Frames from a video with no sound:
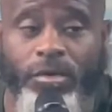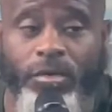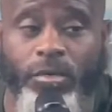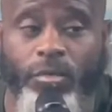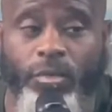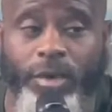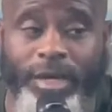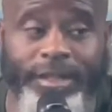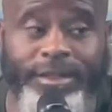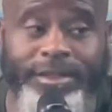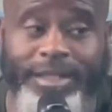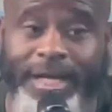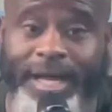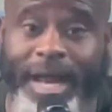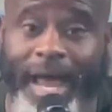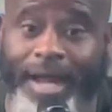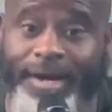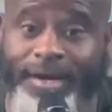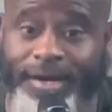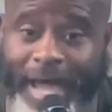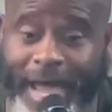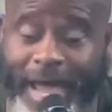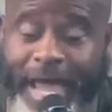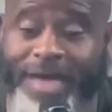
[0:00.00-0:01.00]
We see
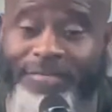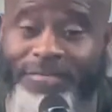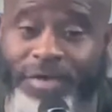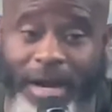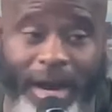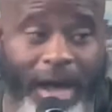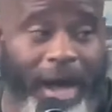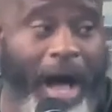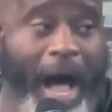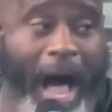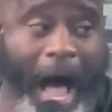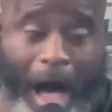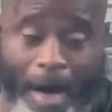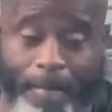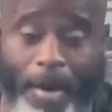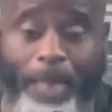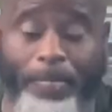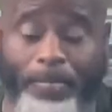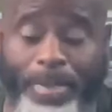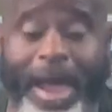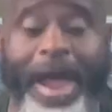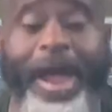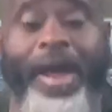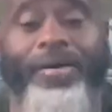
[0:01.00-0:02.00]
that David
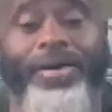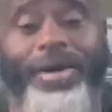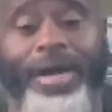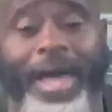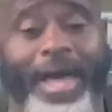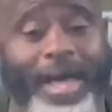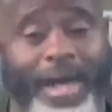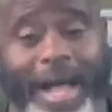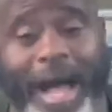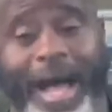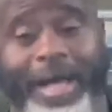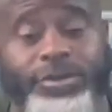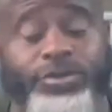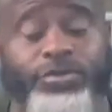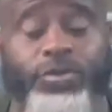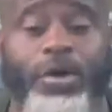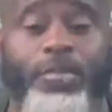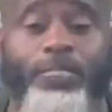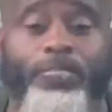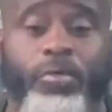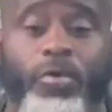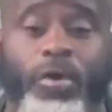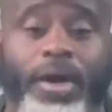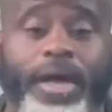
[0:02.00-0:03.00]
apparently had got to a
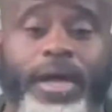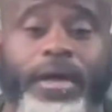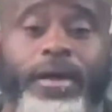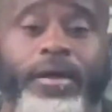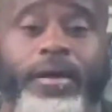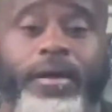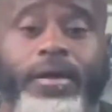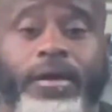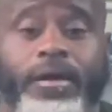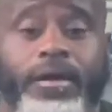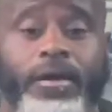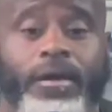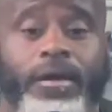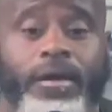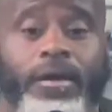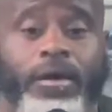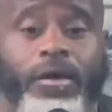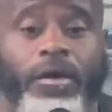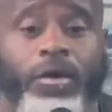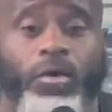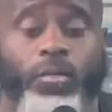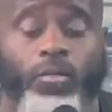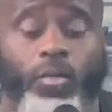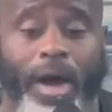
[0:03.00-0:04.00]
point
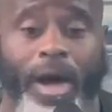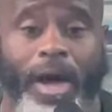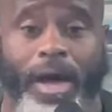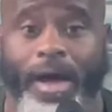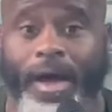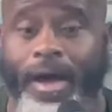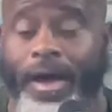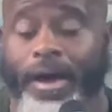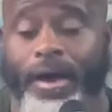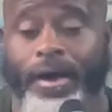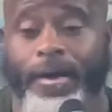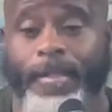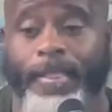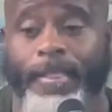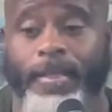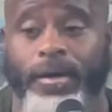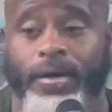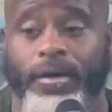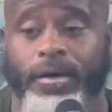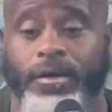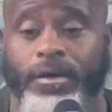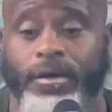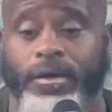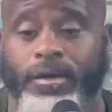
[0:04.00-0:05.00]
where
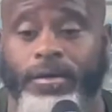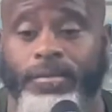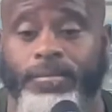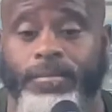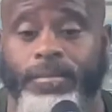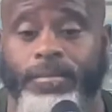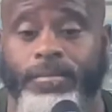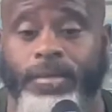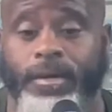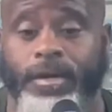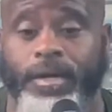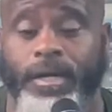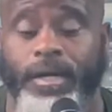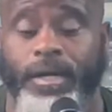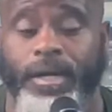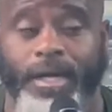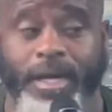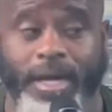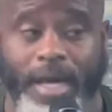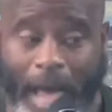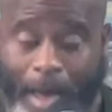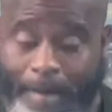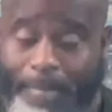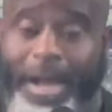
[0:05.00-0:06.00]

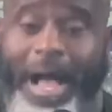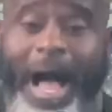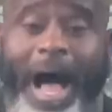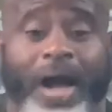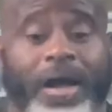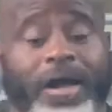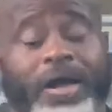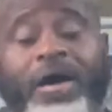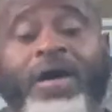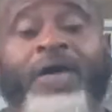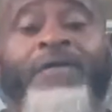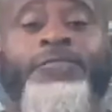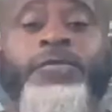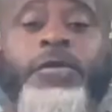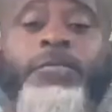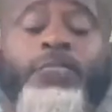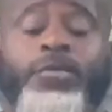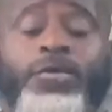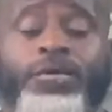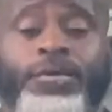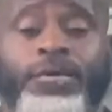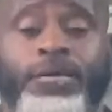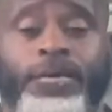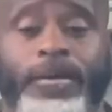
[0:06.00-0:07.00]
he had got
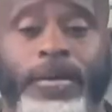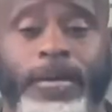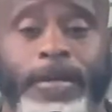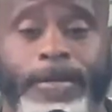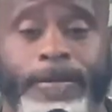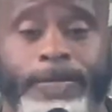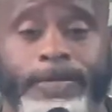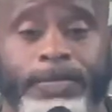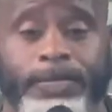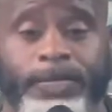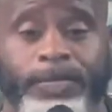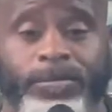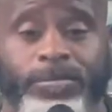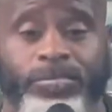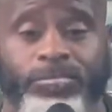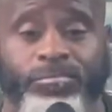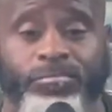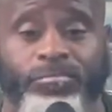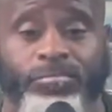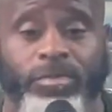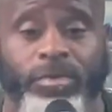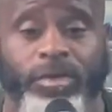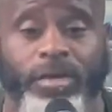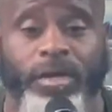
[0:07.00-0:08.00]
comfortable
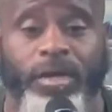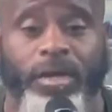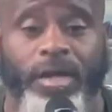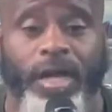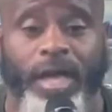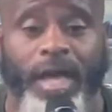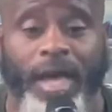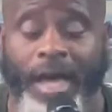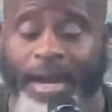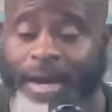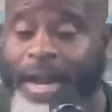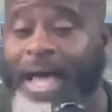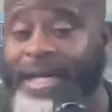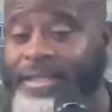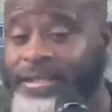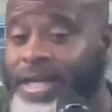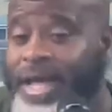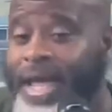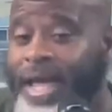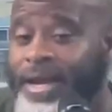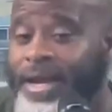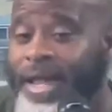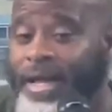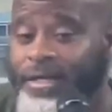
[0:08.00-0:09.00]
in that,
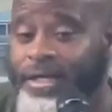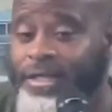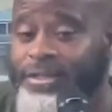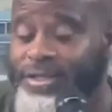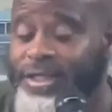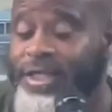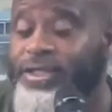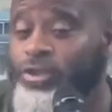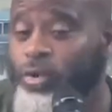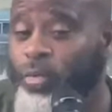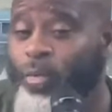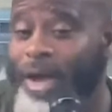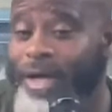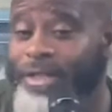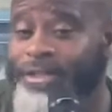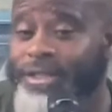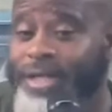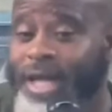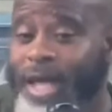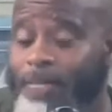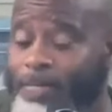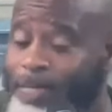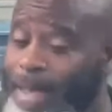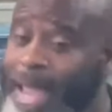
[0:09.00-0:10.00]
in the situation,
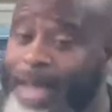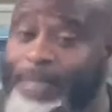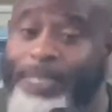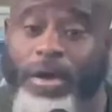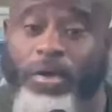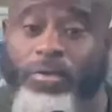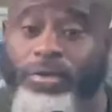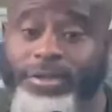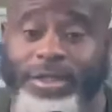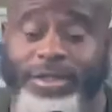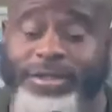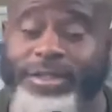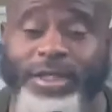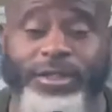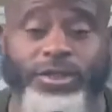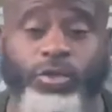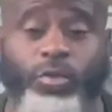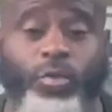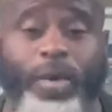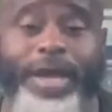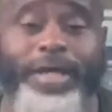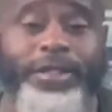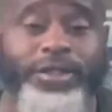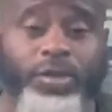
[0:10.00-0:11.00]
that maybe it was a
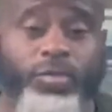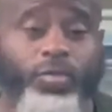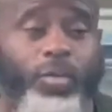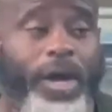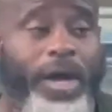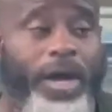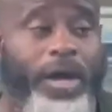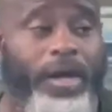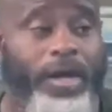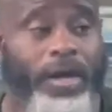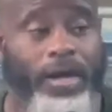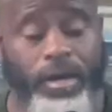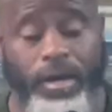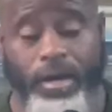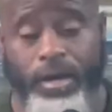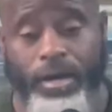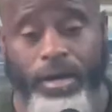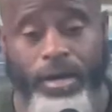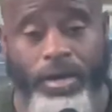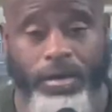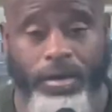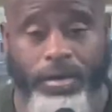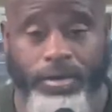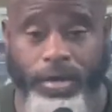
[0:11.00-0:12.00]
situation where
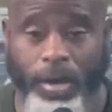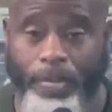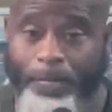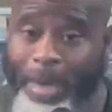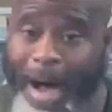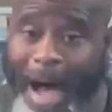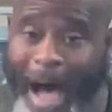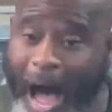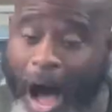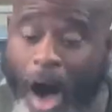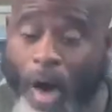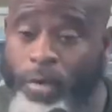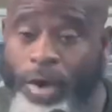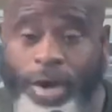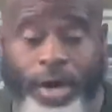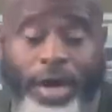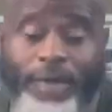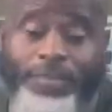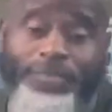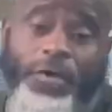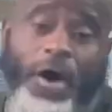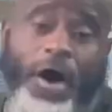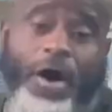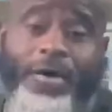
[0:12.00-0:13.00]
the power and
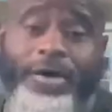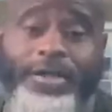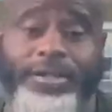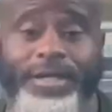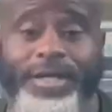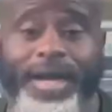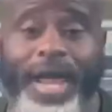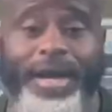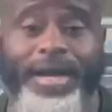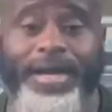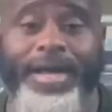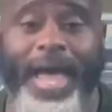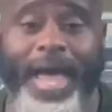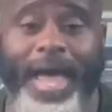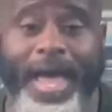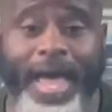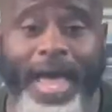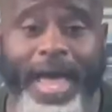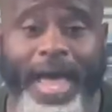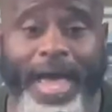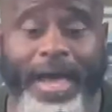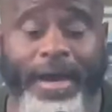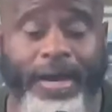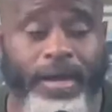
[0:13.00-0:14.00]
authority that he
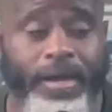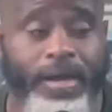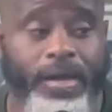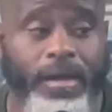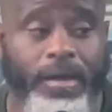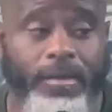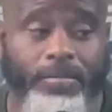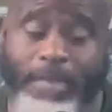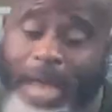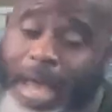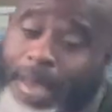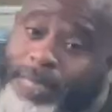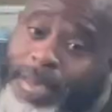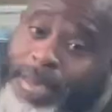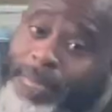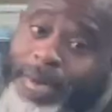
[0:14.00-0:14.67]
had, maybe he